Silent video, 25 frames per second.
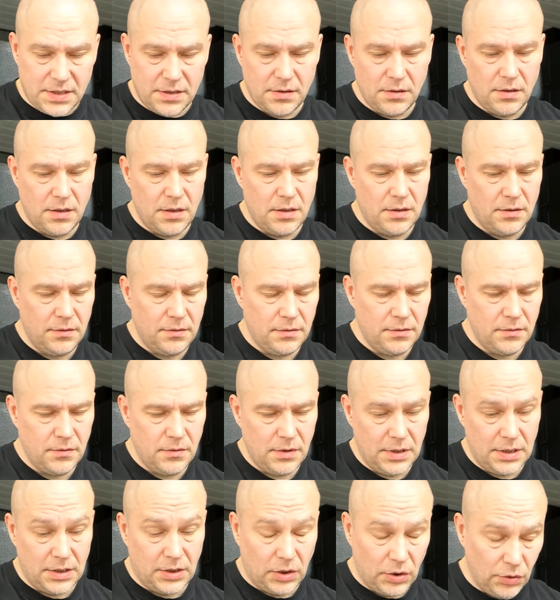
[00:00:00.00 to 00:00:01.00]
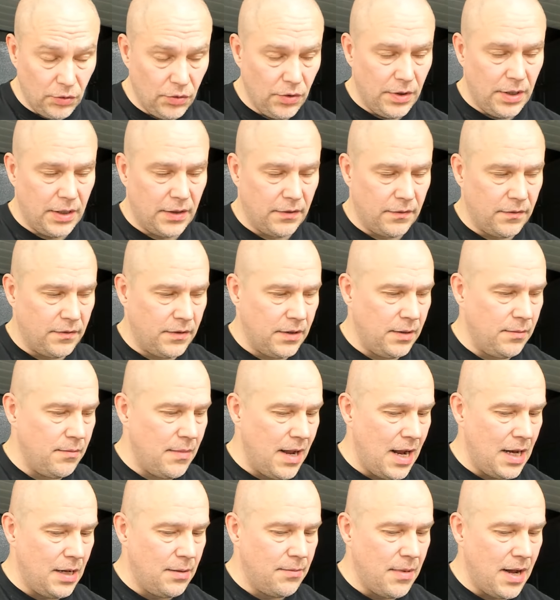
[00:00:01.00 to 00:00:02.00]
uh, including the
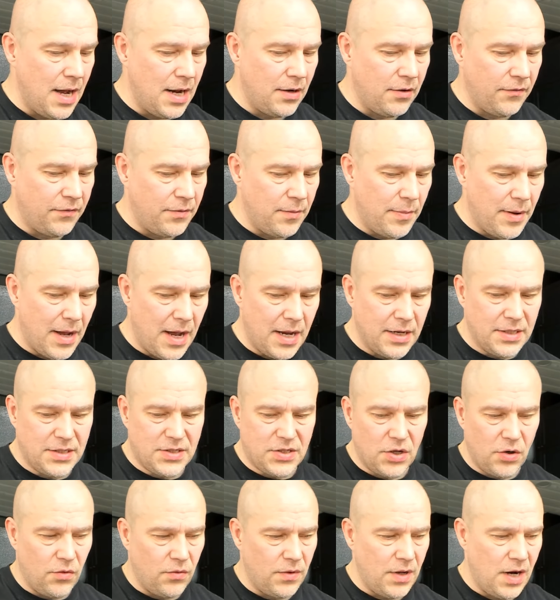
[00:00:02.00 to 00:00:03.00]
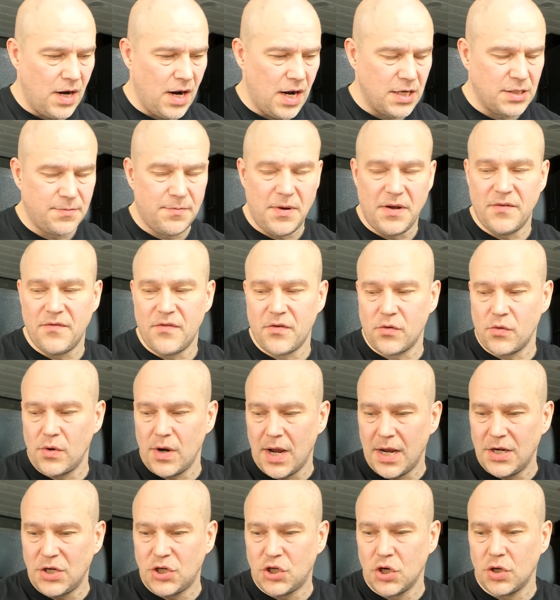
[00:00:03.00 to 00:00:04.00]
main man of the band, so there has been
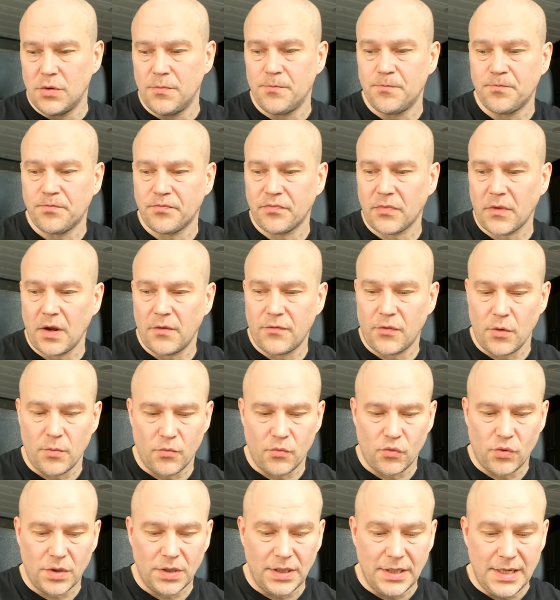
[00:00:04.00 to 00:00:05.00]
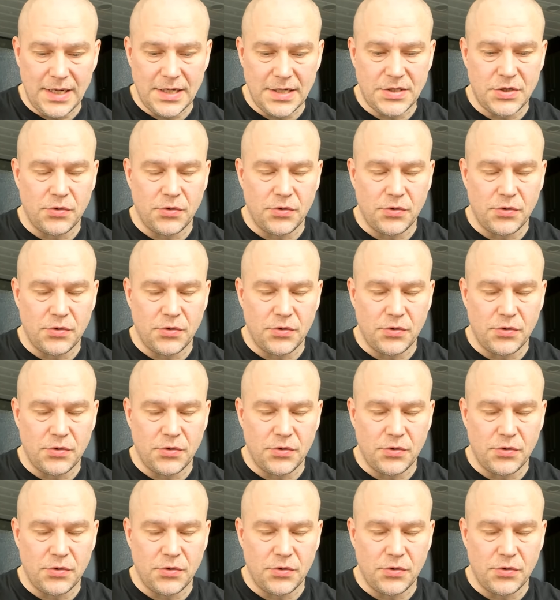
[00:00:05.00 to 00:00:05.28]
variation from release to